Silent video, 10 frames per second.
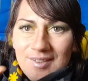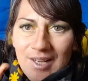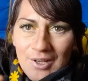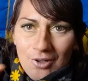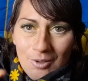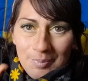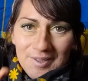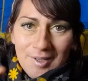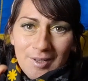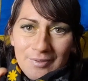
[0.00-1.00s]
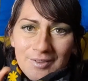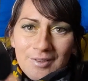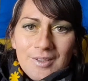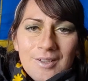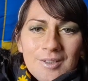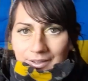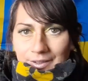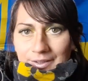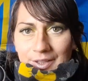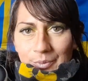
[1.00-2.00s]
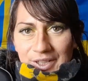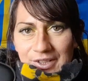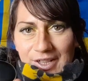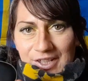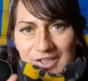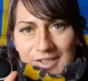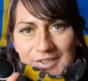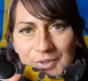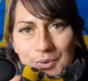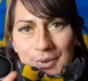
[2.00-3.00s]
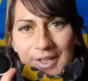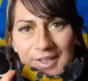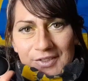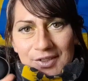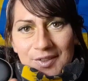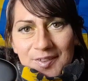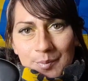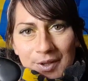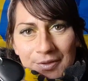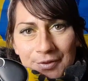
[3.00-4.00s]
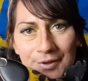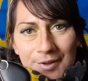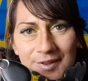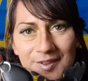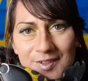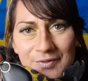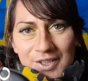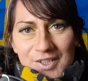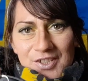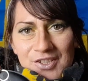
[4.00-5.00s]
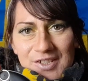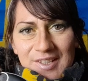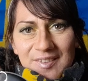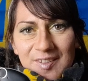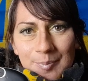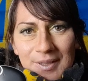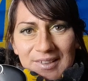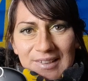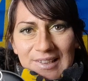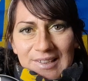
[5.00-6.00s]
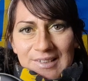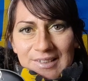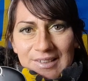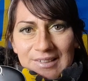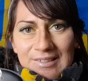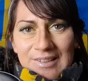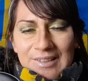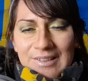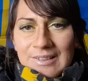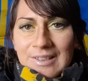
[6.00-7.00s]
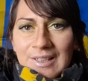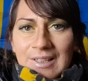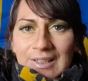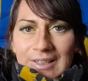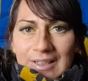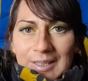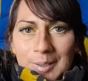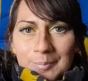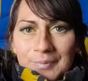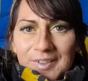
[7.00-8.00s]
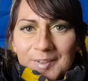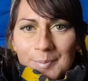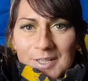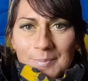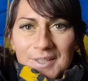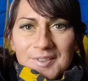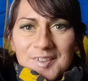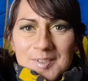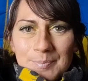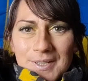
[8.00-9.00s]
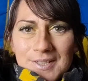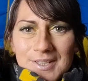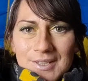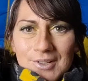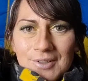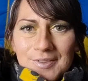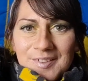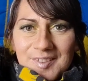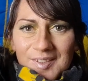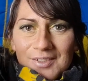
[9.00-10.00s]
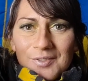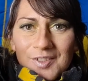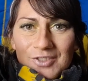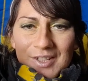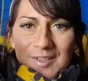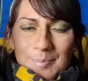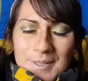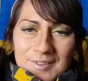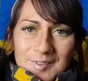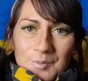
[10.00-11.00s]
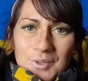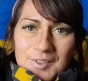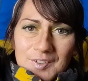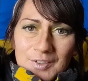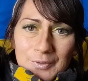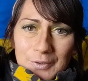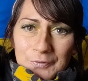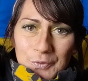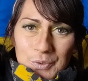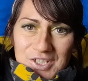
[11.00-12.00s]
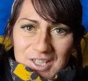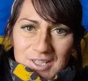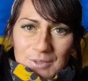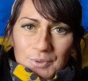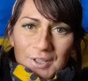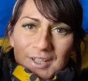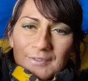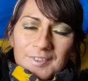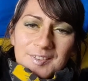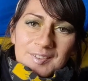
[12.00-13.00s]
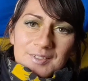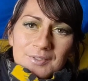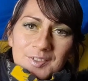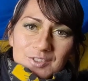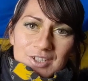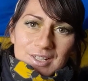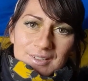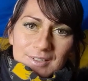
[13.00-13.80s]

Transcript: cannot be covered. Now when you're actually talking to someone through this device, you need to speak loud and clear, especially because depending on the signal strength, because it works over a 4G network, if the signal strength